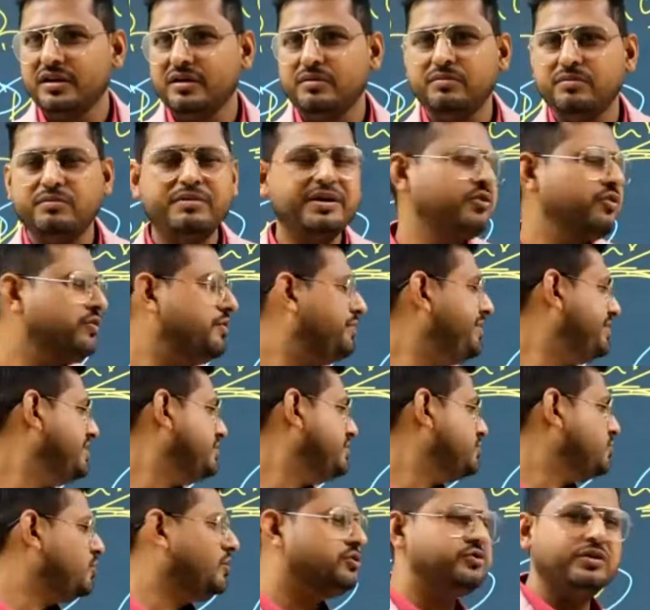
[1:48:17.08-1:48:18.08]
but 256
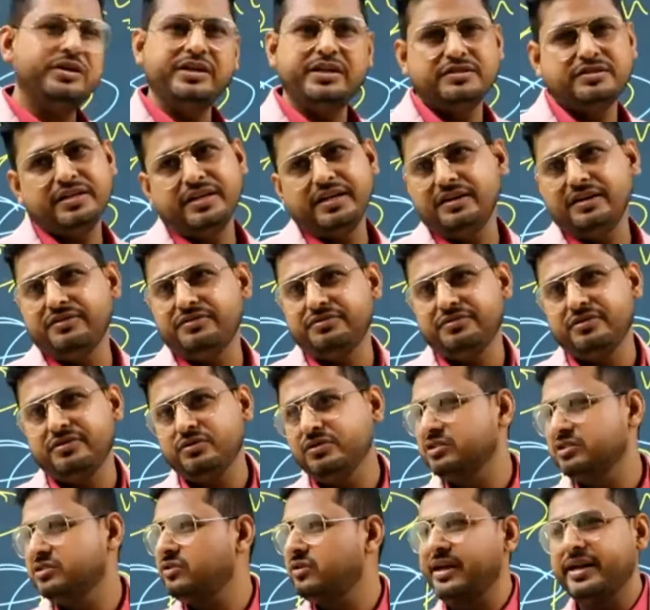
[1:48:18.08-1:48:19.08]
also, it is enough to
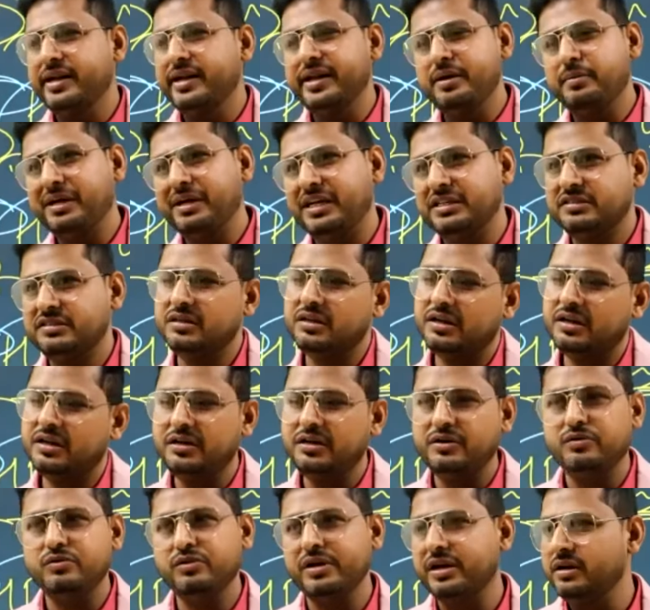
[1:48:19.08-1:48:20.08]
install any application and
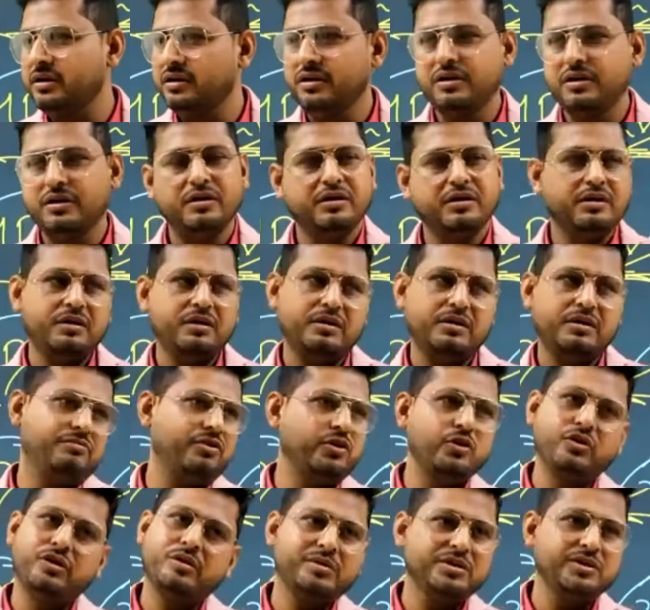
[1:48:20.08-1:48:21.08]
run for
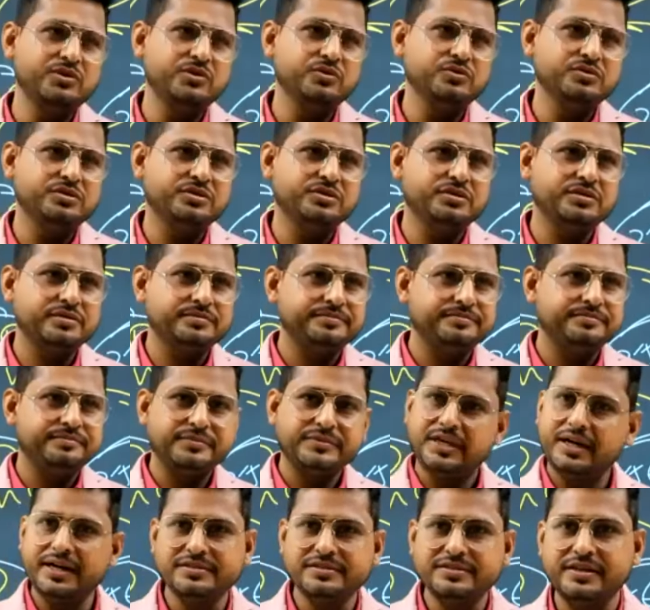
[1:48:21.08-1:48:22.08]
normal use.
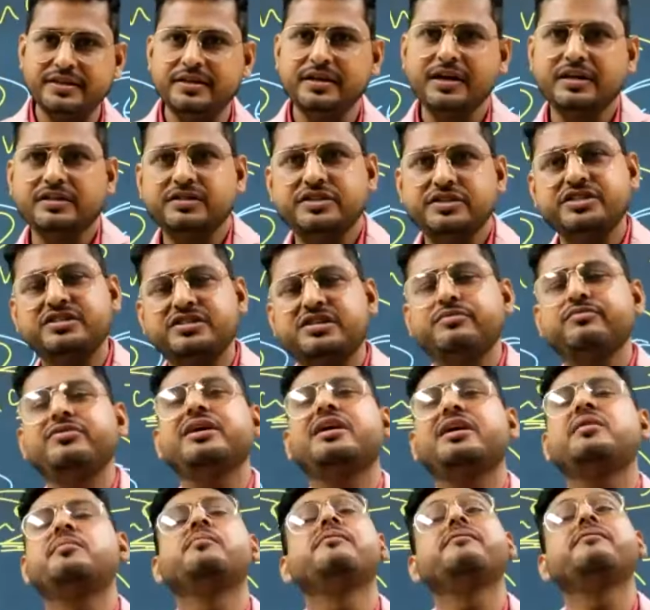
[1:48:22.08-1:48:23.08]
Understand? System
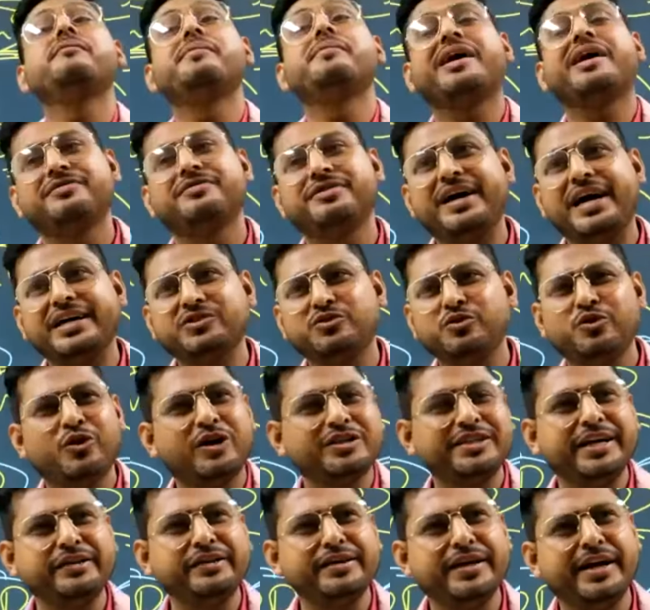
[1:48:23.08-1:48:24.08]
will become fast. Do not
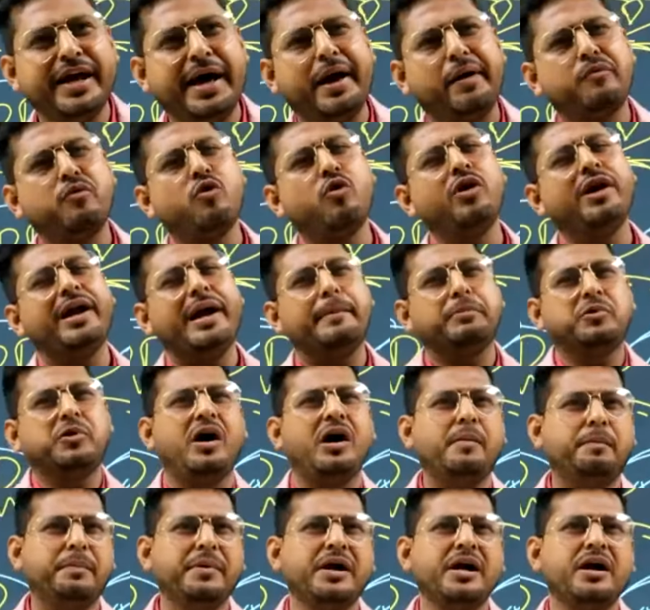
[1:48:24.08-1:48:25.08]
think that I have old
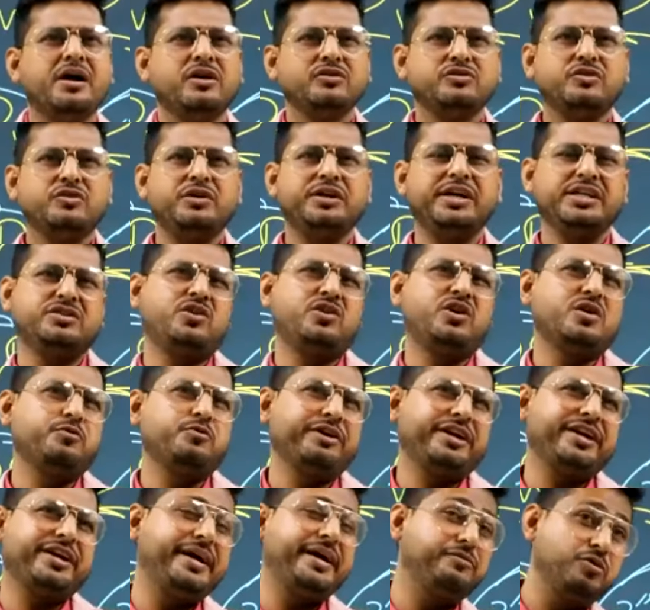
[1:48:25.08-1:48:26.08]
laptop, so it is not
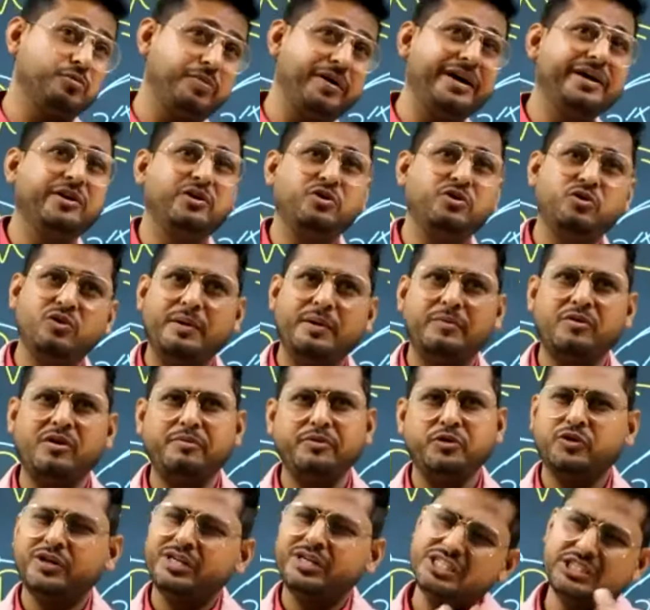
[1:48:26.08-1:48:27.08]
working, I have to buy a new laptop.
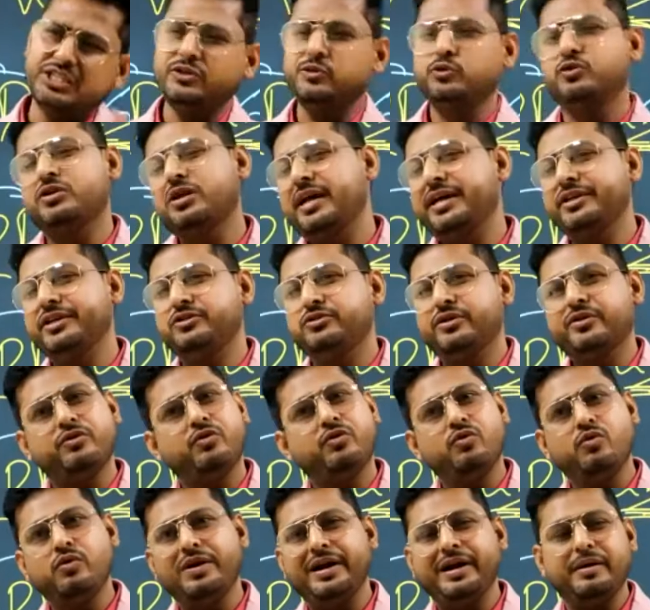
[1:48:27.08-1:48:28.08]
You can still utilize your
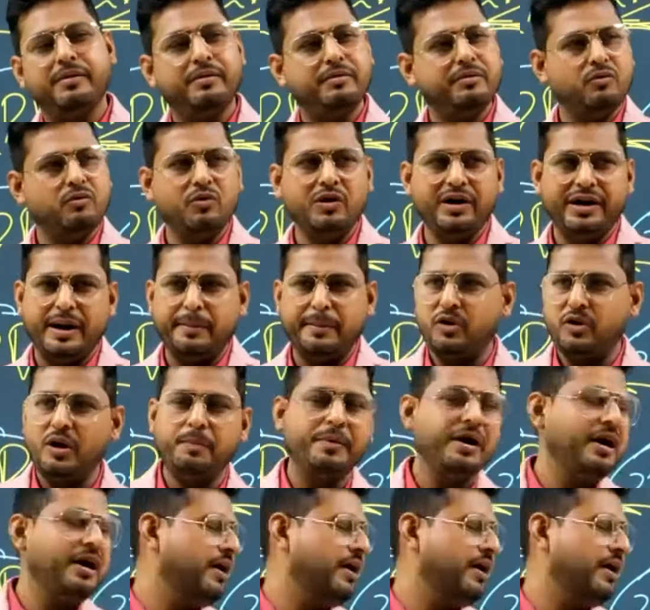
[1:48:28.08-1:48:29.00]
old laptop